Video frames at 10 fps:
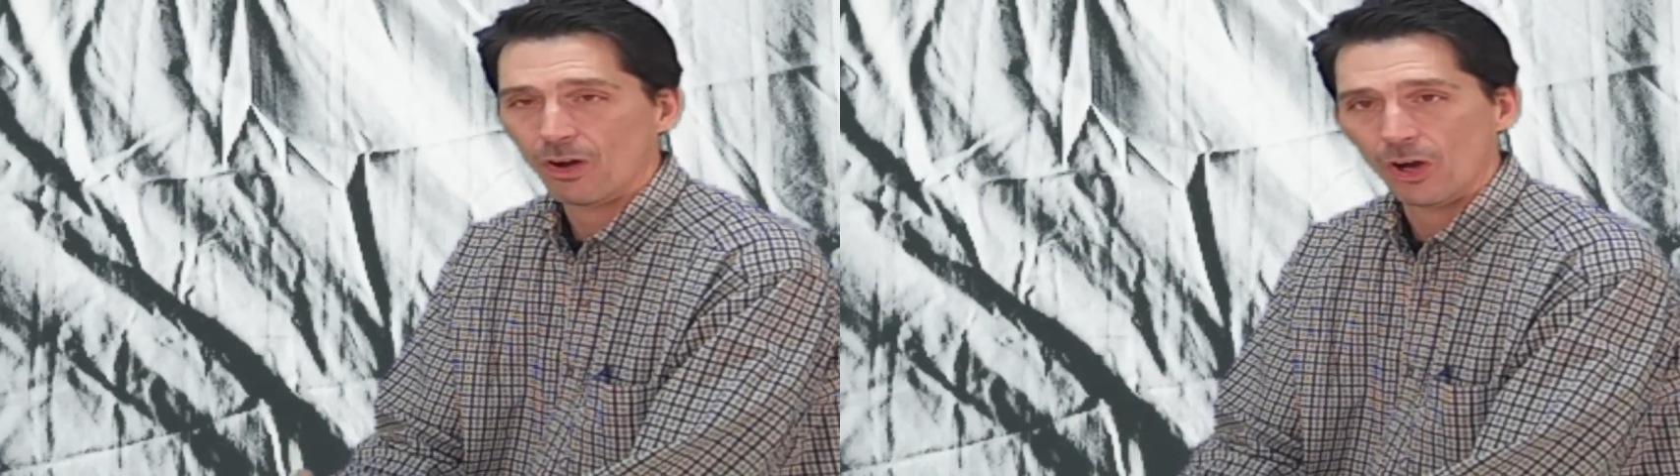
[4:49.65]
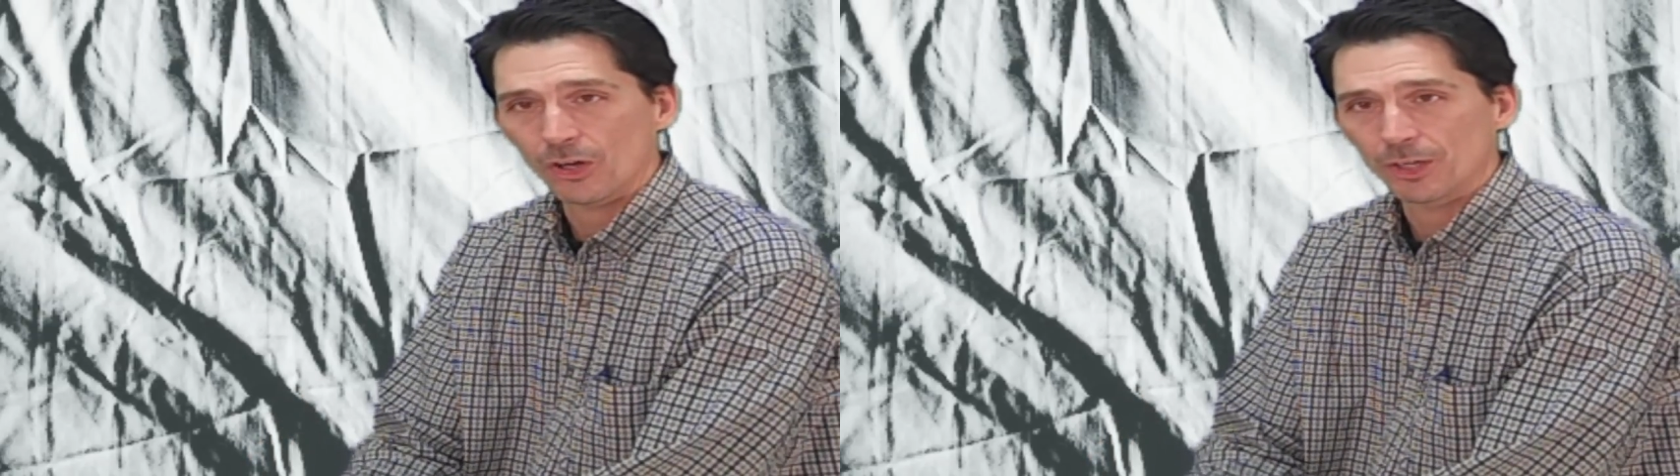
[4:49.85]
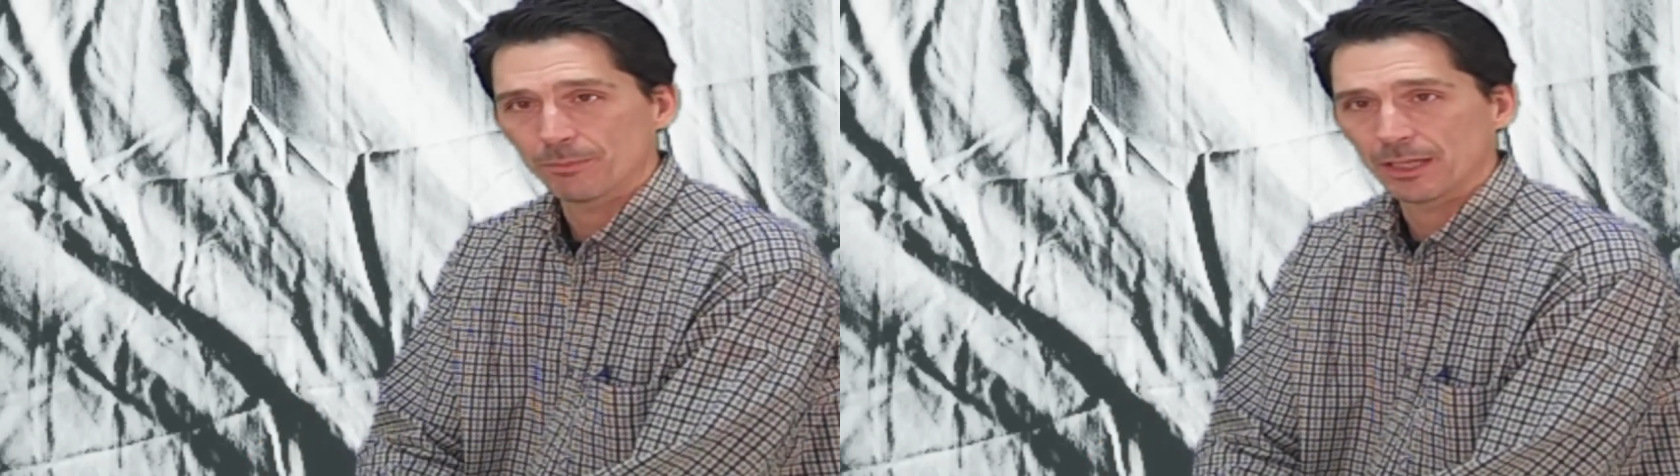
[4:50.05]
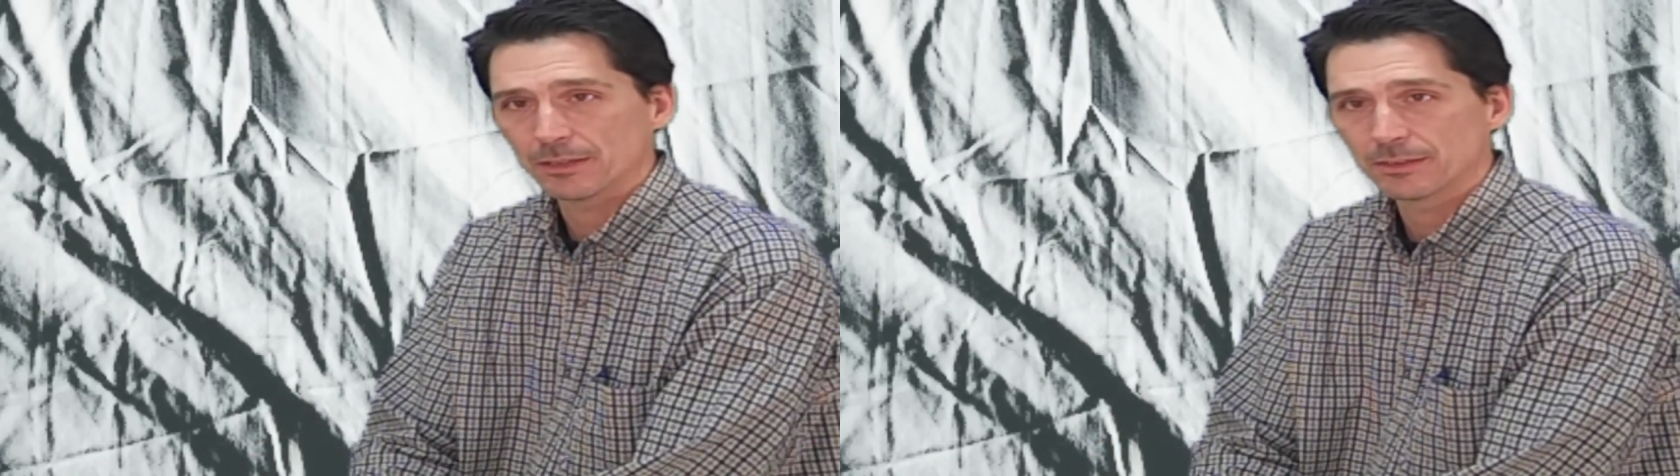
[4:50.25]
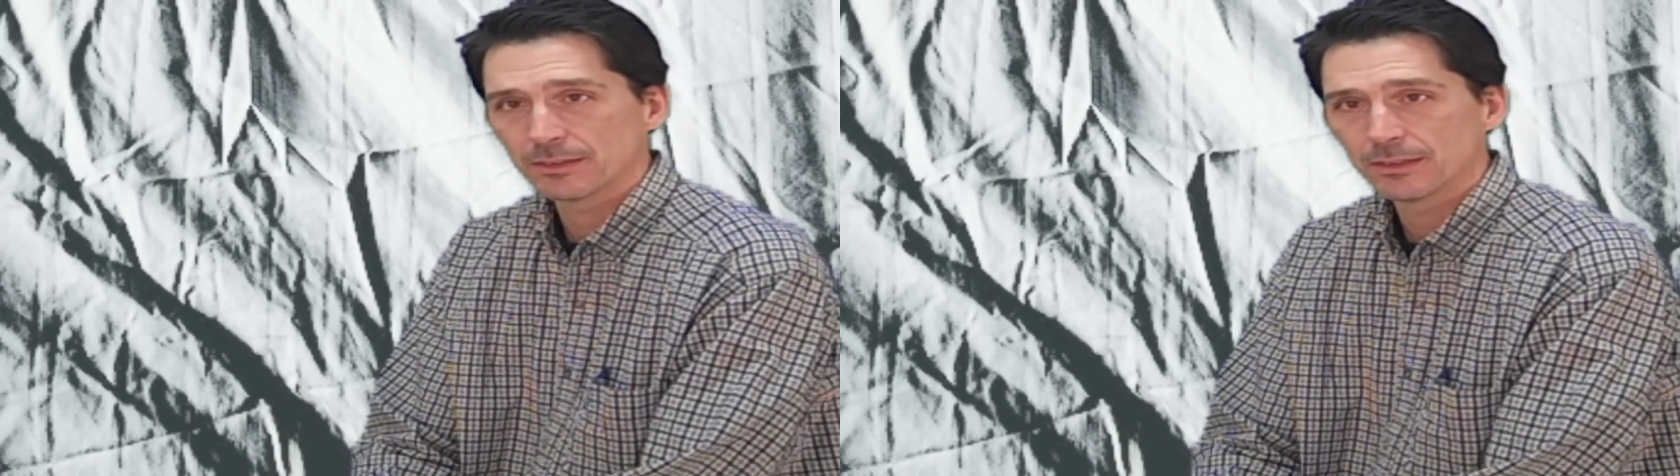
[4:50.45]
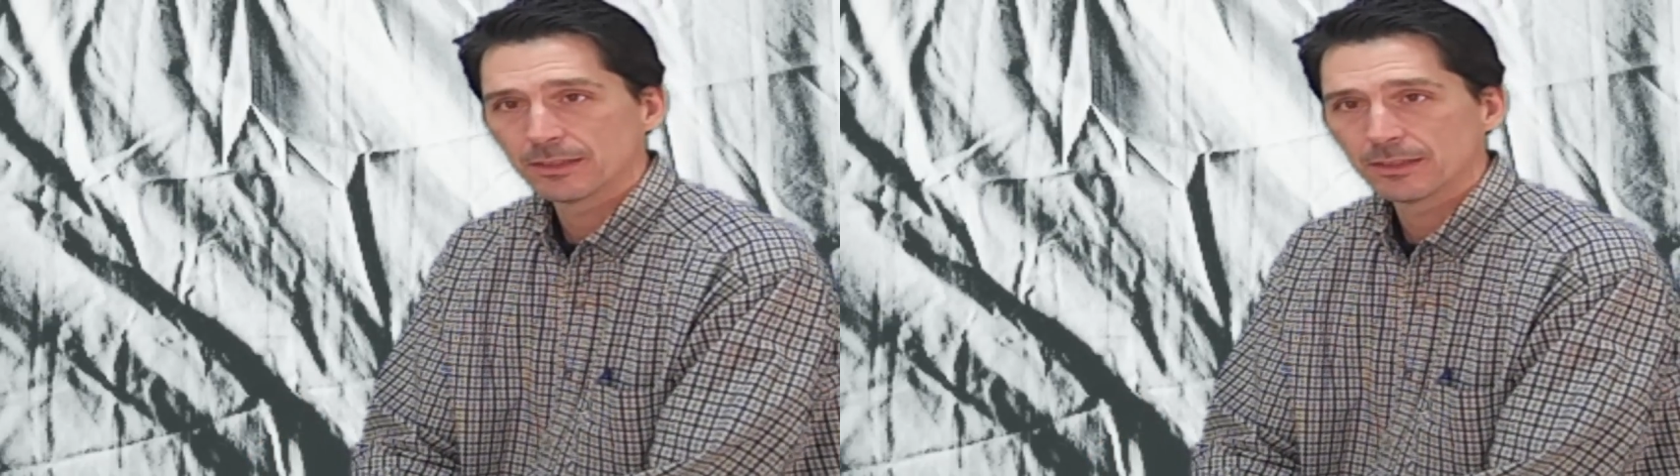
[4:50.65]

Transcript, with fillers: argument.